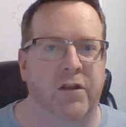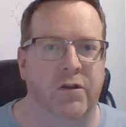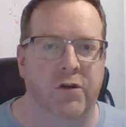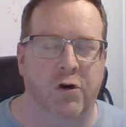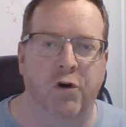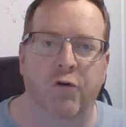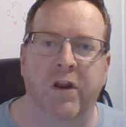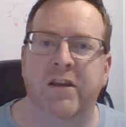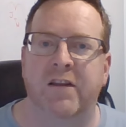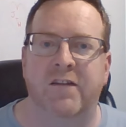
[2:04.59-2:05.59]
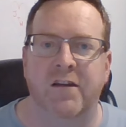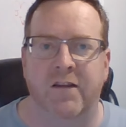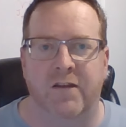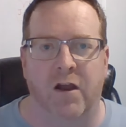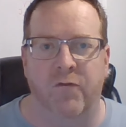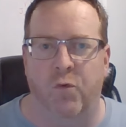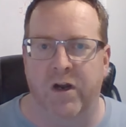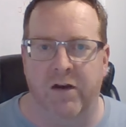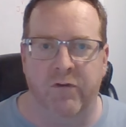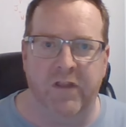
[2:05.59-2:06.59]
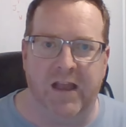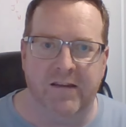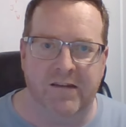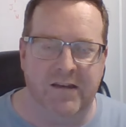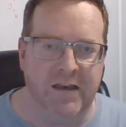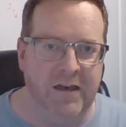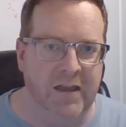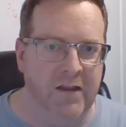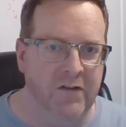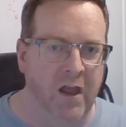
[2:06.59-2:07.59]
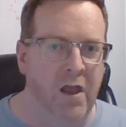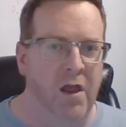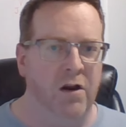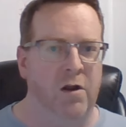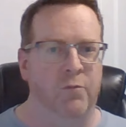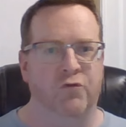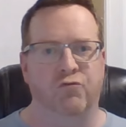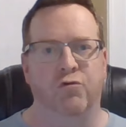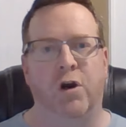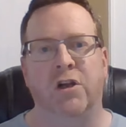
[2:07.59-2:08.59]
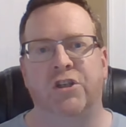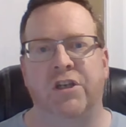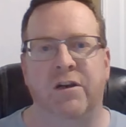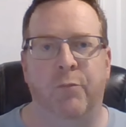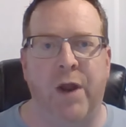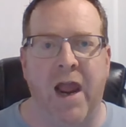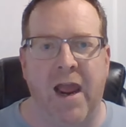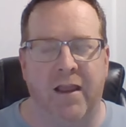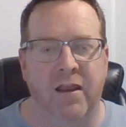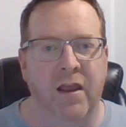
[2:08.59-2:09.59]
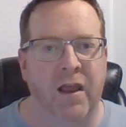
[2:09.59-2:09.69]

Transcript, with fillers: The, the horrendousness of whatever that sin is comes rushing back,